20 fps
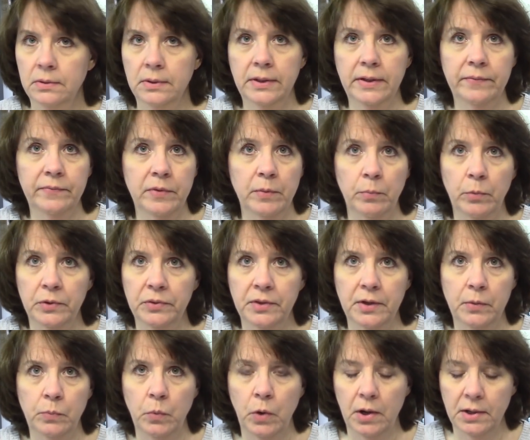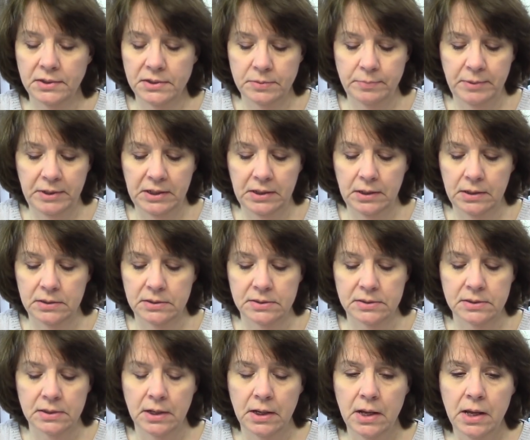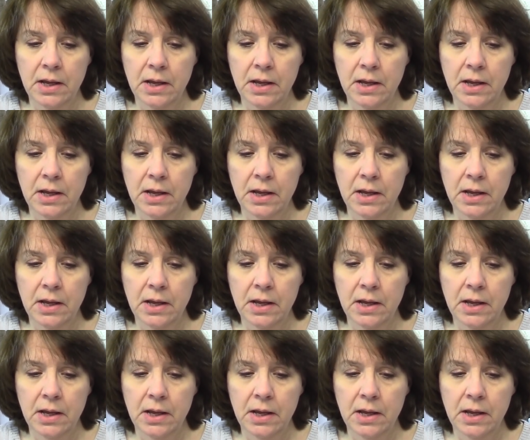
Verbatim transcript: give them what they want because